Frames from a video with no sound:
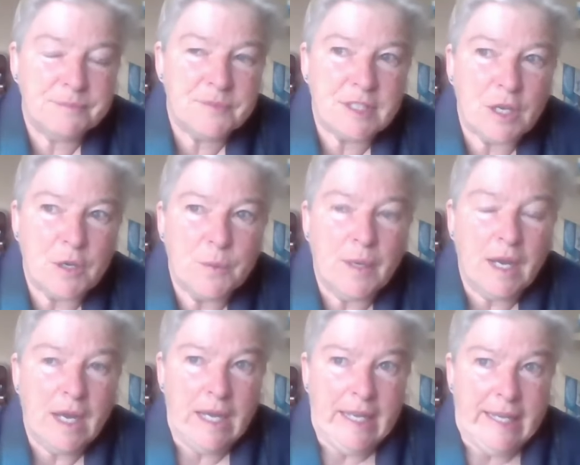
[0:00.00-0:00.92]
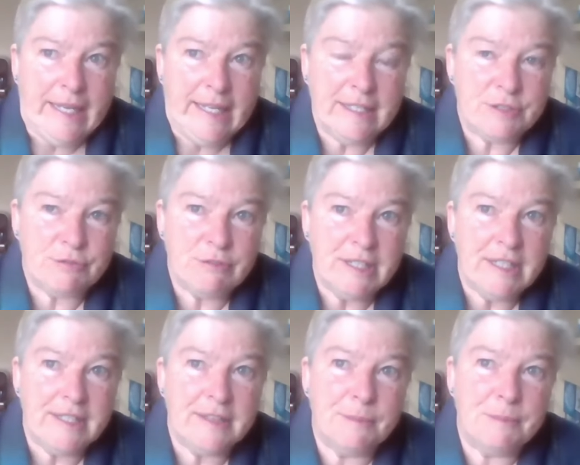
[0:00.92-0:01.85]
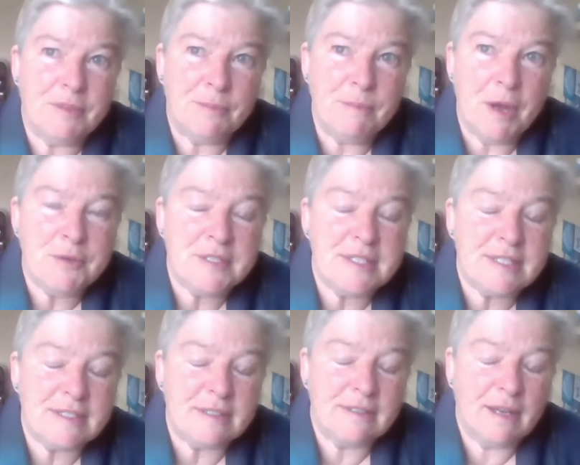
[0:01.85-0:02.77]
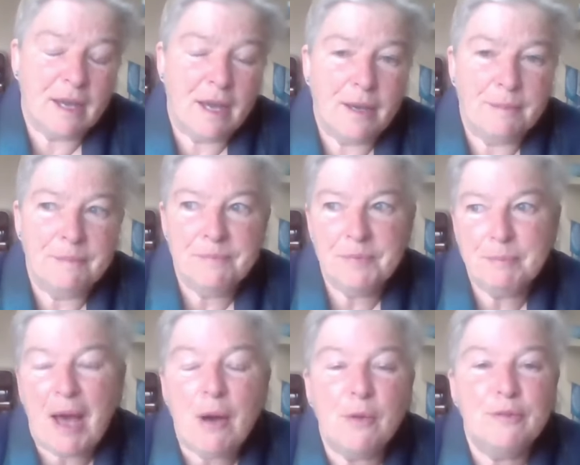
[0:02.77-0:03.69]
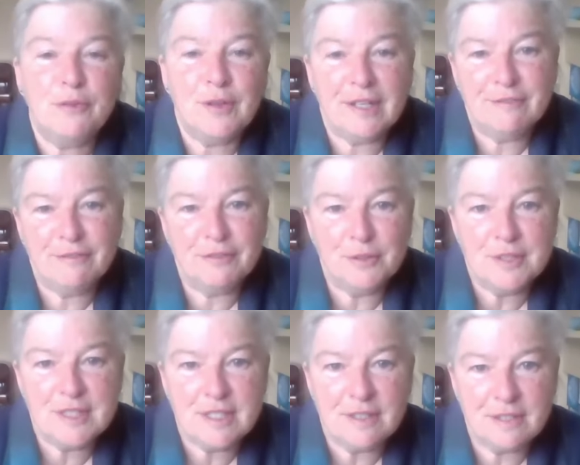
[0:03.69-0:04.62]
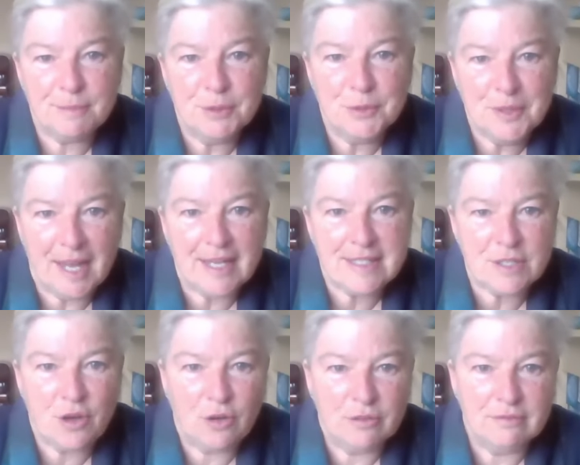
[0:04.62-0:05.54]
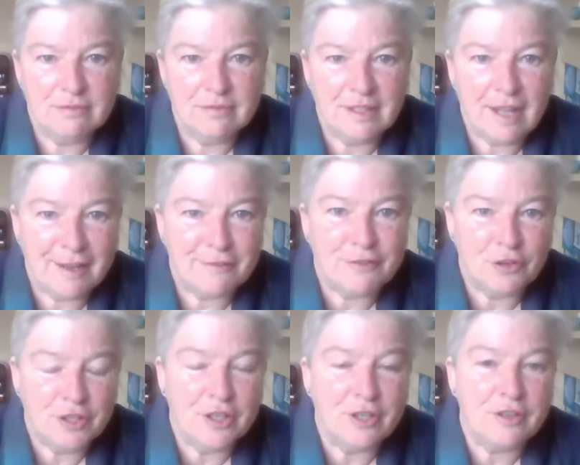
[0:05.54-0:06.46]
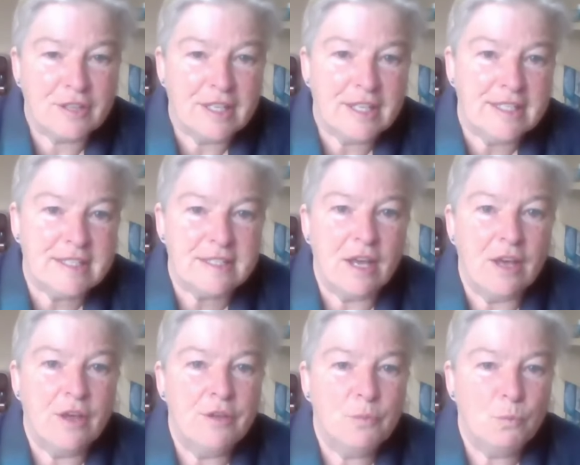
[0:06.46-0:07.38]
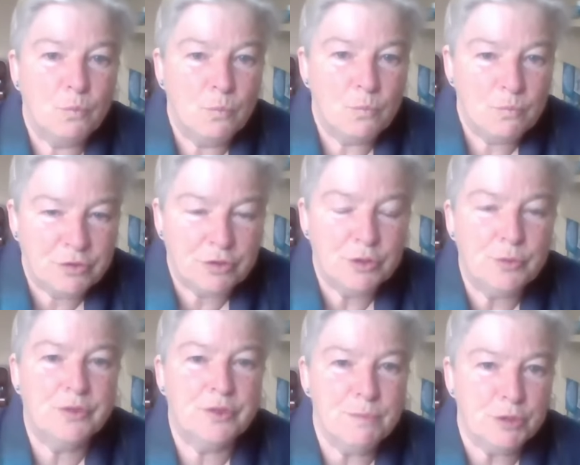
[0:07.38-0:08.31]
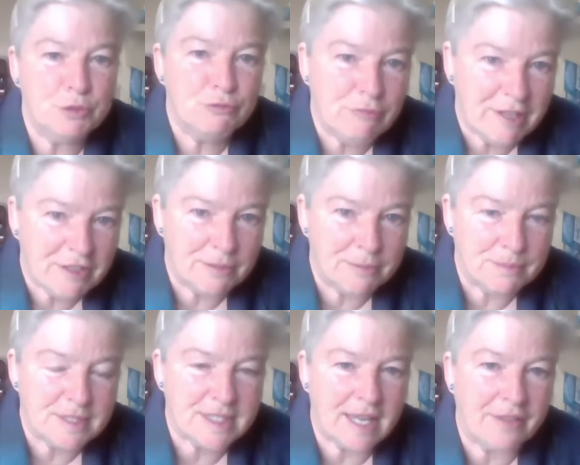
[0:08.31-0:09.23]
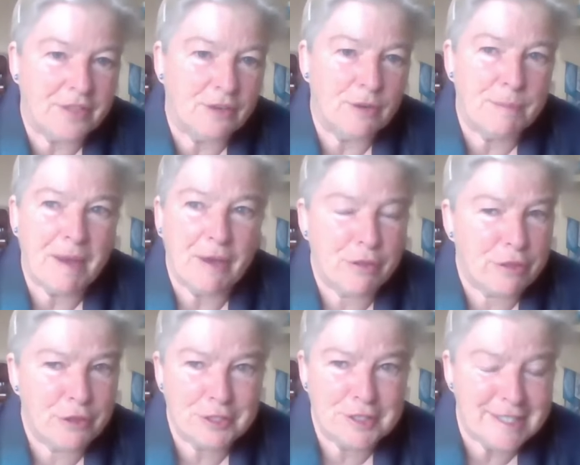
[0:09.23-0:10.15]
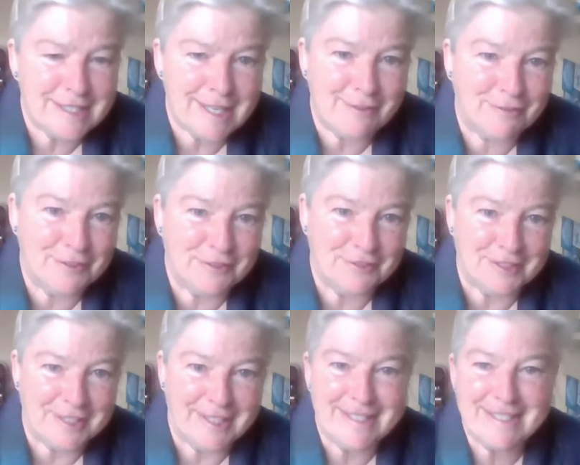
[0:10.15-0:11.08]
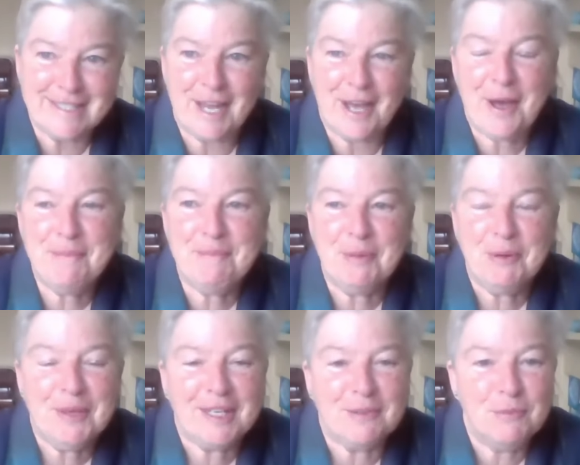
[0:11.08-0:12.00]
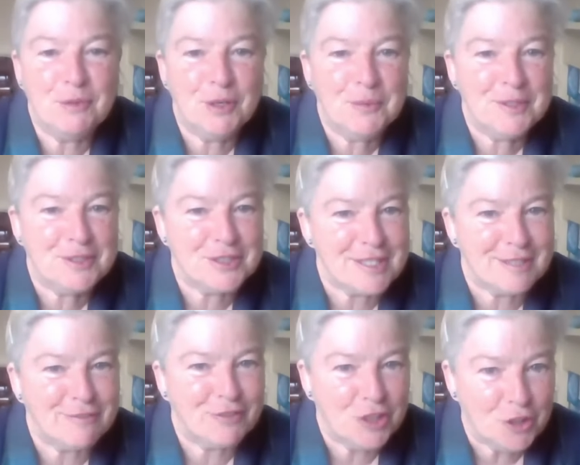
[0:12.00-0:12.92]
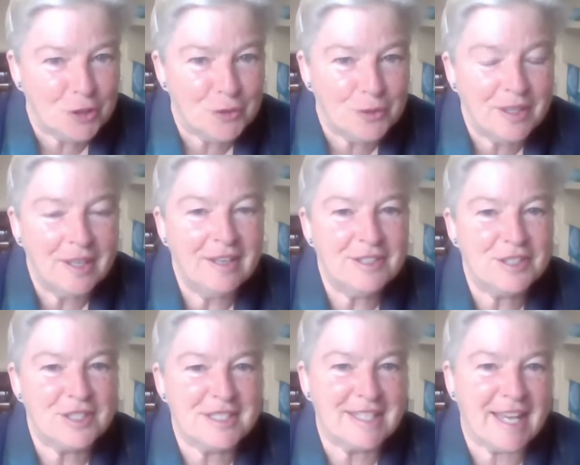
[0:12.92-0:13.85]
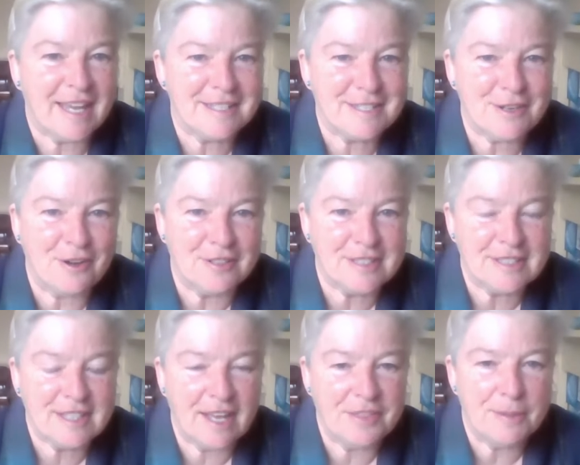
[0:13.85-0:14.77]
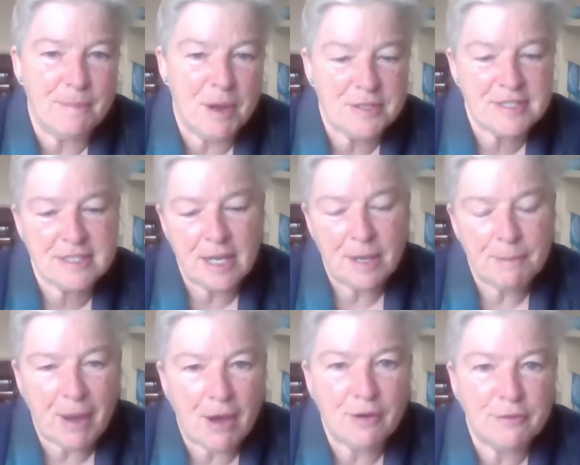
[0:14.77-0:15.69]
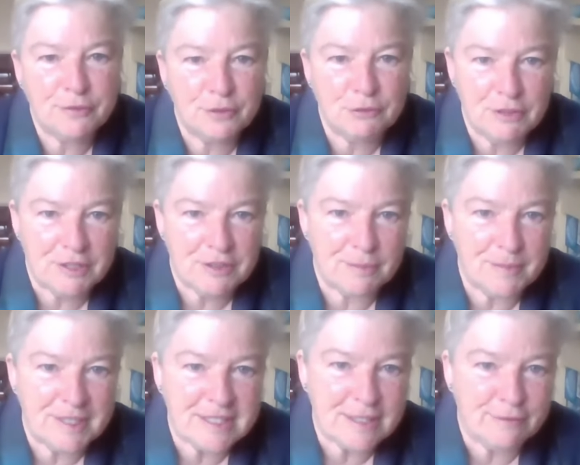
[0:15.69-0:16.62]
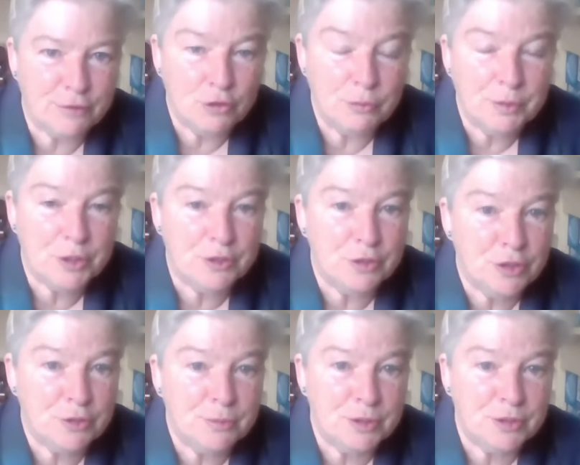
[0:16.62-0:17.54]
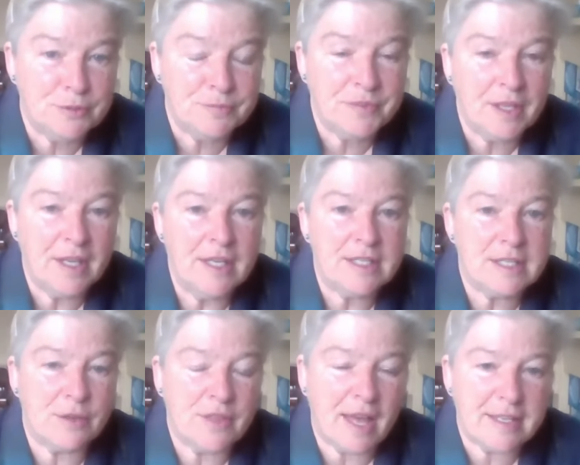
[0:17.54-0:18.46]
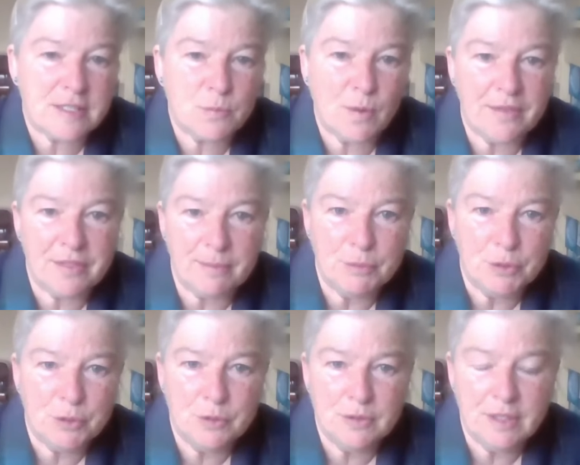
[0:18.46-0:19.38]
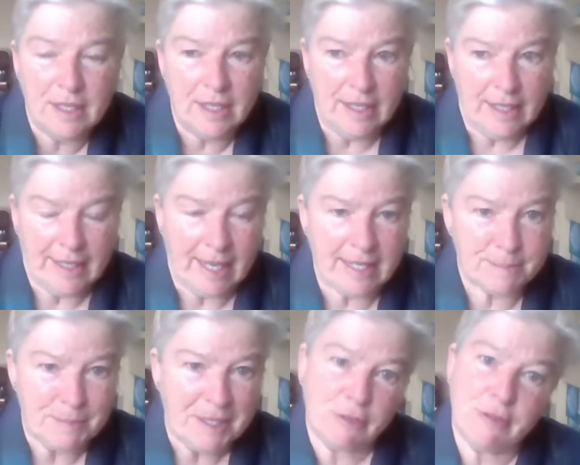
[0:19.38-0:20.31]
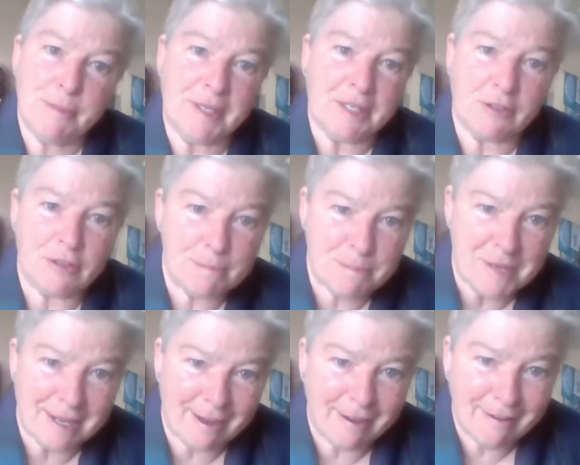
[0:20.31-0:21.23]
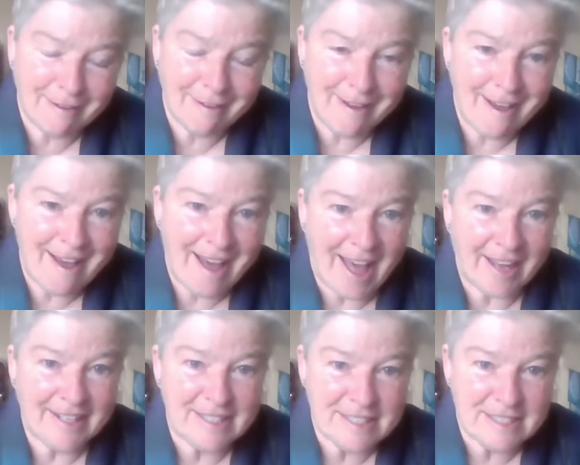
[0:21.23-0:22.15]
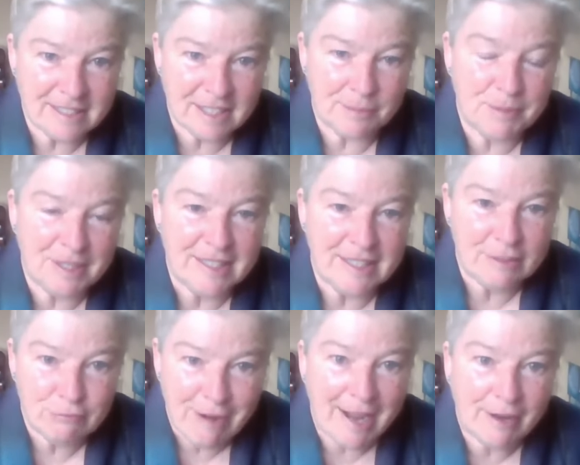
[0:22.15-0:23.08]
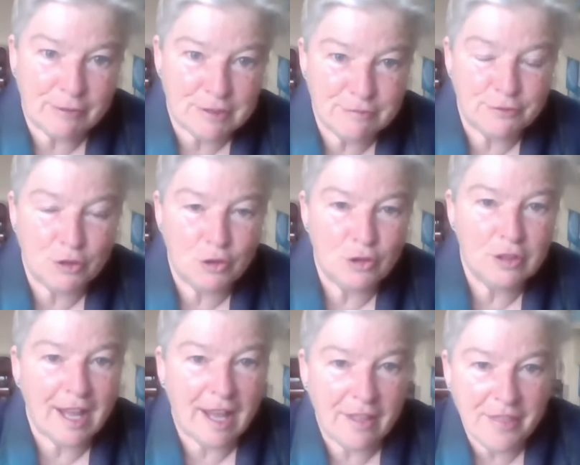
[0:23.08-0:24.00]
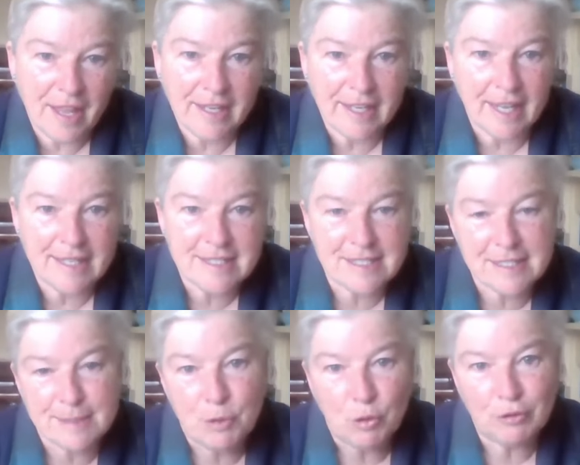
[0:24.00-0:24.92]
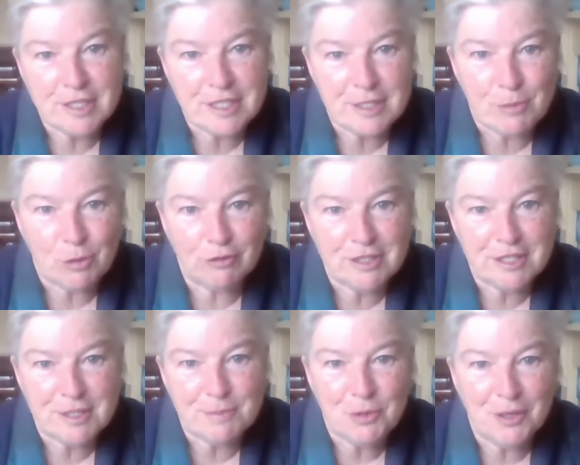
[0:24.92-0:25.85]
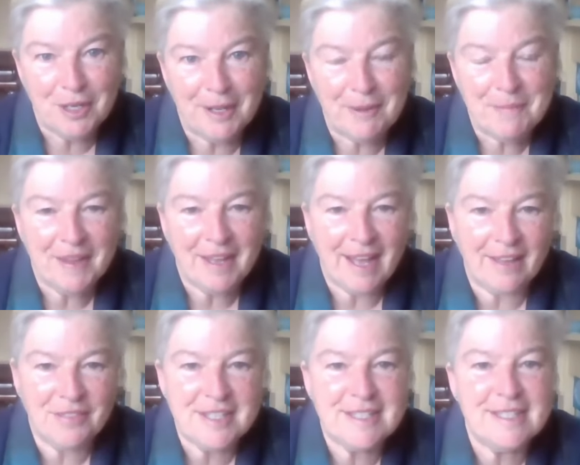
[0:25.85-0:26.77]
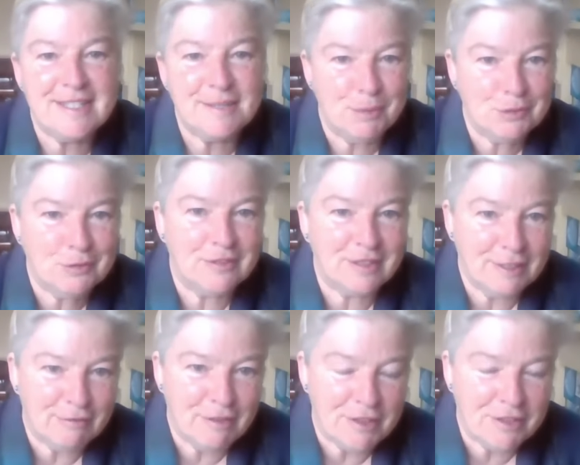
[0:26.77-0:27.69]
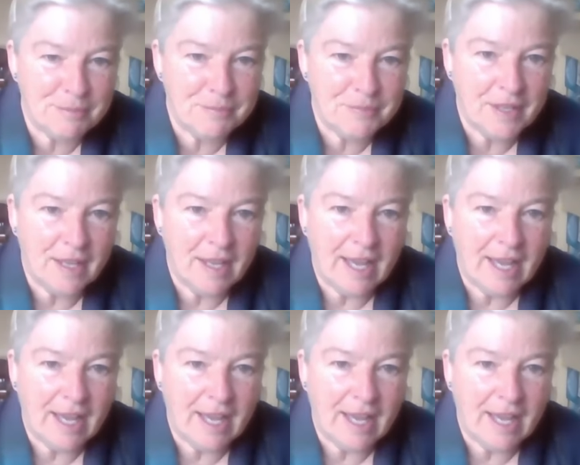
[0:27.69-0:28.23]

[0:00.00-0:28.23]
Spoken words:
So it's really the most powerful influence that the moon has on life on Earth is through the moon rhythms, and there are about 37 of these, but we can work with just a few just to get started. And the most powerful rhythm is the full moon, new moon. So that's when the moon gets bigger and bigger and bigger and is completely round and full, and then gets smaller and smaller and smaller. And this is a monthly rhythm.